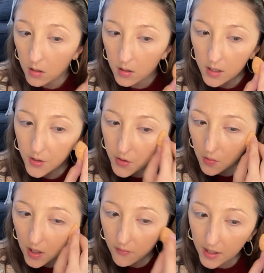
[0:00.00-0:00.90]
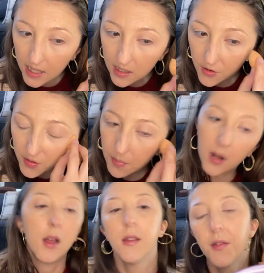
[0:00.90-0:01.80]
I do have age
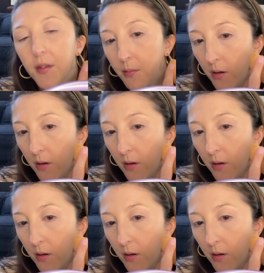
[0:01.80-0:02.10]
spots.